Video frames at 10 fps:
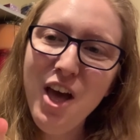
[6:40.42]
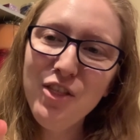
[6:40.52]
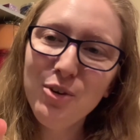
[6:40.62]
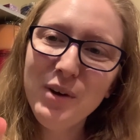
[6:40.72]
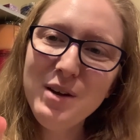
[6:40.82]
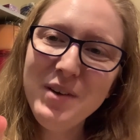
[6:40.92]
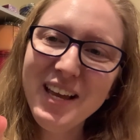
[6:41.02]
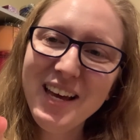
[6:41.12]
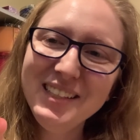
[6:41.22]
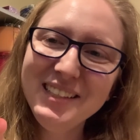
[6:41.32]
three
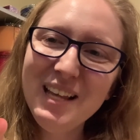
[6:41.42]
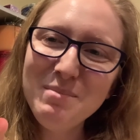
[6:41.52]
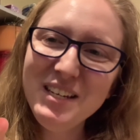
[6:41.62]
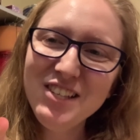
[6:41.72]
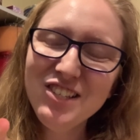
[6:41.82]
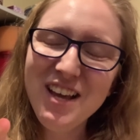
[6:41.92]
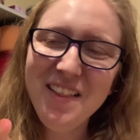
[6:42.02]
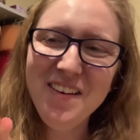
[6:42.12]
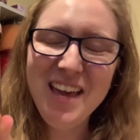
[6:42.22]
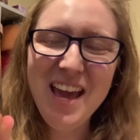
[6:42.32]
wick
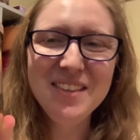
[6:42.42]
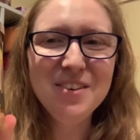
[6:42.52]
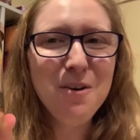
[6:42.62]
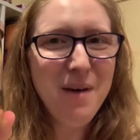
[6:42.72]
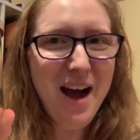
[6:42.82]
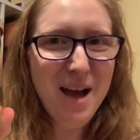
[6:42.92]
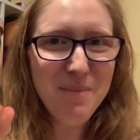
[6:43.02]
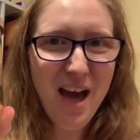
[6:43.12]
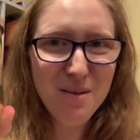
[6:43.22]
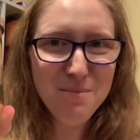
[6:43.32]
Limoncello candle by
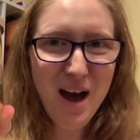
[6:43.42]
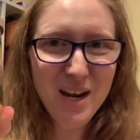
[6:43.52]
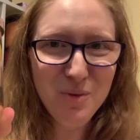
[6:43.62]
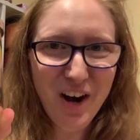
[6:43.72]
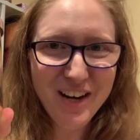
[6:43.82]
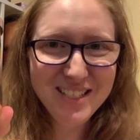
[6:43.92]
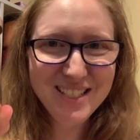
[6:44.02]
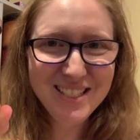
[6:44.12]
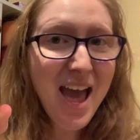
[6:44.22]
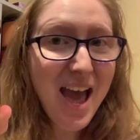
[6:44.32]
Bath and Body
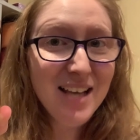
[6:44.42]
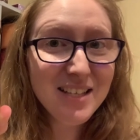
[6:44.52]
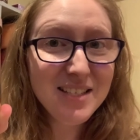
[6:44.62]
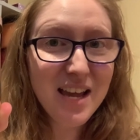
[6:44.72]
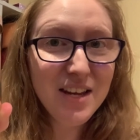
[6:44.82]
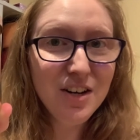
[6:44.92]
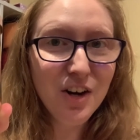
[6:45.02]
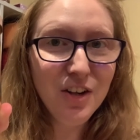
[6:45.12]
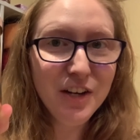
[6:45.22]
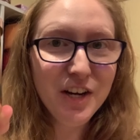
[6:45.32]
Works. As I stated
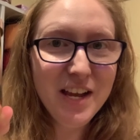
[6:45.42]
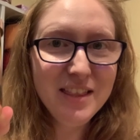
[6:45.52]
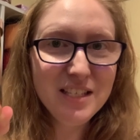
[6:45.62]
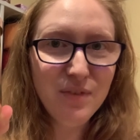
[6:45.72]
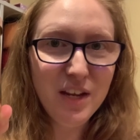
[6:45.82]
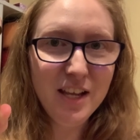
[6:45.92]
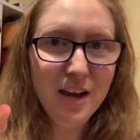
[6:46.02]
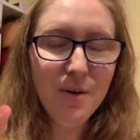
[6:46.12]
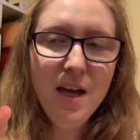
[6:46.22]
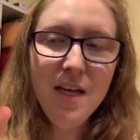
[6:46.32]
earlier in this
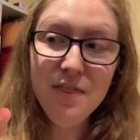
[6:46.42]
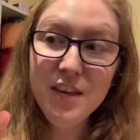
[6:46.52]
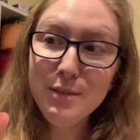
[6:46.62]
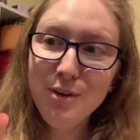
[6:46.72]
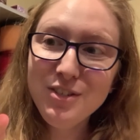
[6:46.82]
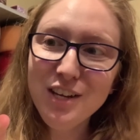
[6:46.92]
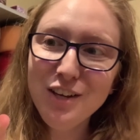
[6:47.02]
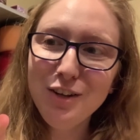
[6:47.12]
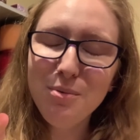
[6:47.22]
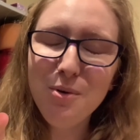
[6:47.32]
video, this
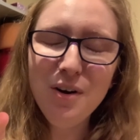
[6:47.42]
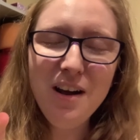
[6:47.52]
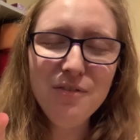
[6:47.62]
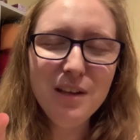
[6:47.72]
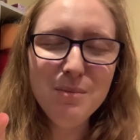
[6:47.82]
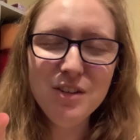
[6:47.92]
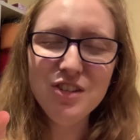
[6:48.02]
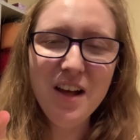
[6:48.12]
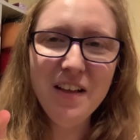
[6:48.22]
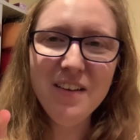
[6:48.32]
particular pour of
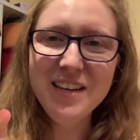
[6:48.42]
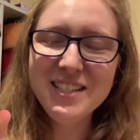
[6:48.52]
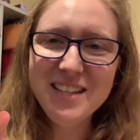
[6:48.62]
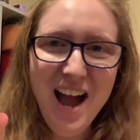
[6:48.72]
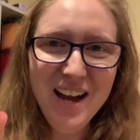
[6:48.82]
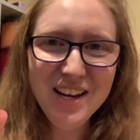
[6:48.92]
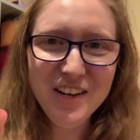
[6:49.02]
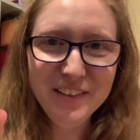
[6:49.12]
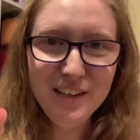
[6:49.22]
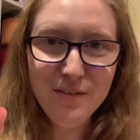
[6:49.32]
limoncello is not
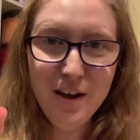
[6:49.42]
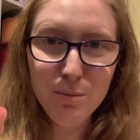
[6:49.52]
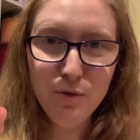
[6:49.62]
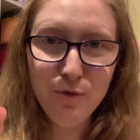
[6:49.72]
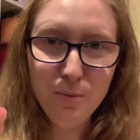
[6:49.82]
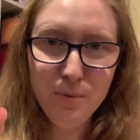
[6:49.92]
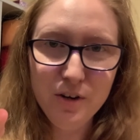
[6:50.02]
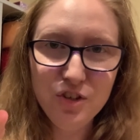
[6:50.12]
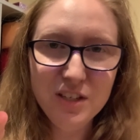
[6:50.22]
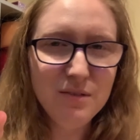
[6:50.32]
currently available for
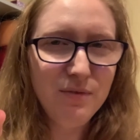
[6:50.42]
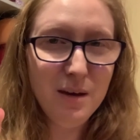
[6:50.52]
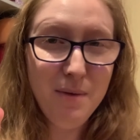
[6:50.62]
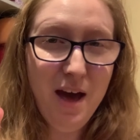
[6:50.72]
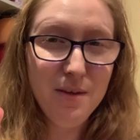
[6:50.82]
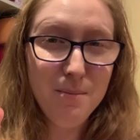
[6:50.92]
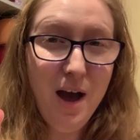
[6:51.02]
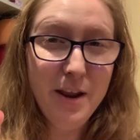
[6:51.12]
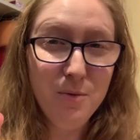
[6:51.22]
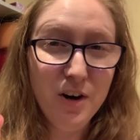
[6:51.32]
purchase via Bath &
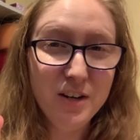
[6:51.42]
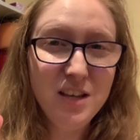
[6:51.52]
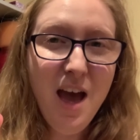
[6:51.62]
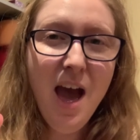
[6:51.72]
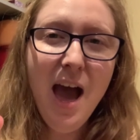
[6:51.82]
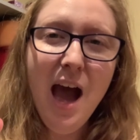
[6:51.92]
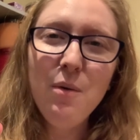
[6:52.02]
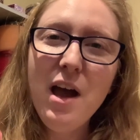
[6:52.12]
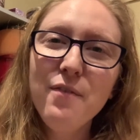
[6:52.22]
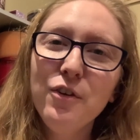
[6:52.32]
Body Works.
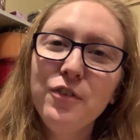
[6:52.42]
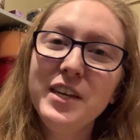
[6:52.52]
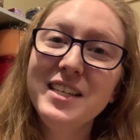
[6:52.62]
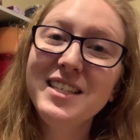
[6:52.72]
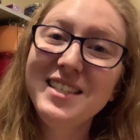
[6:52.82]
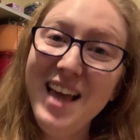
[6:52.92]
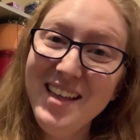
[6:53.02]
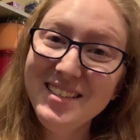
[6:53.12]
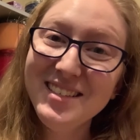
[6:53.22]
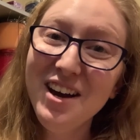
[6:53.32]
However, the
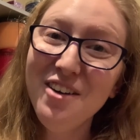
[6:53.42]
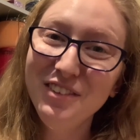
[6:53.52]
scent of